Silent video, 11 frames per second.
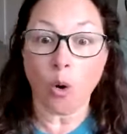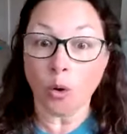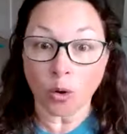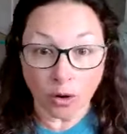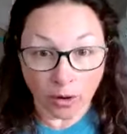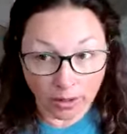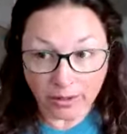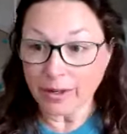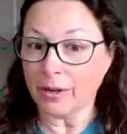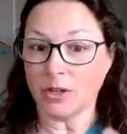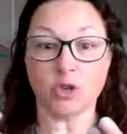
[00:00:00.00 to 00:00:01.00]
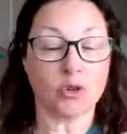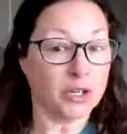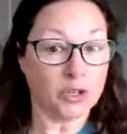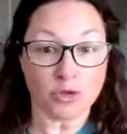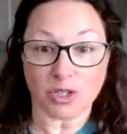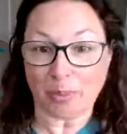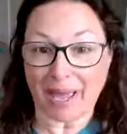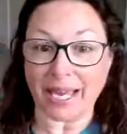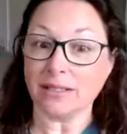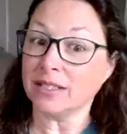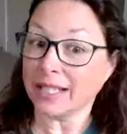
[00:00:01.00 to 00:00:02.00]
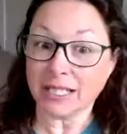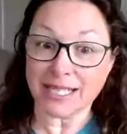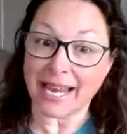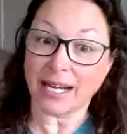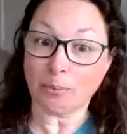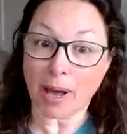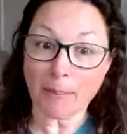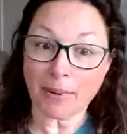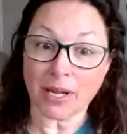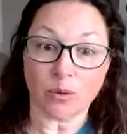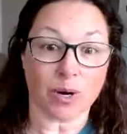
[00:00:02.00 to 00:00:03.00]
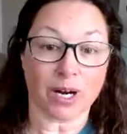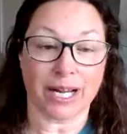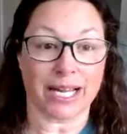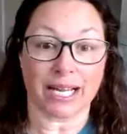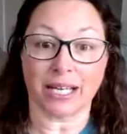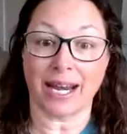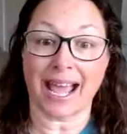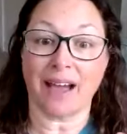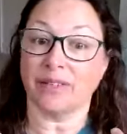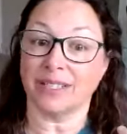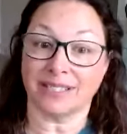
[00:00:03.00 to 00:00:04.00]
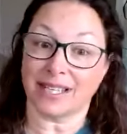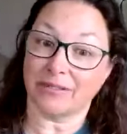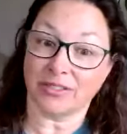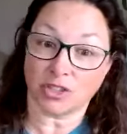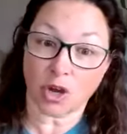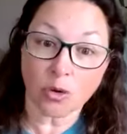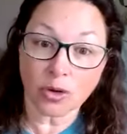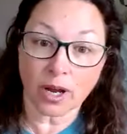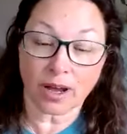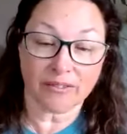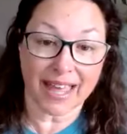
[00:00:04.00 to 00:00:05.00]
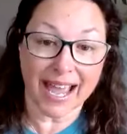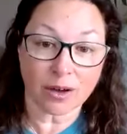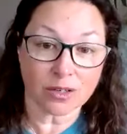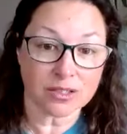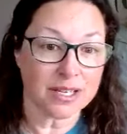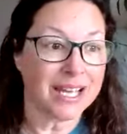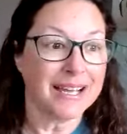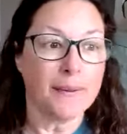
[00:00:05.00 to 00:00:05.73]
or you can use a pen to contain a puppy where it can have a safe zone of the house.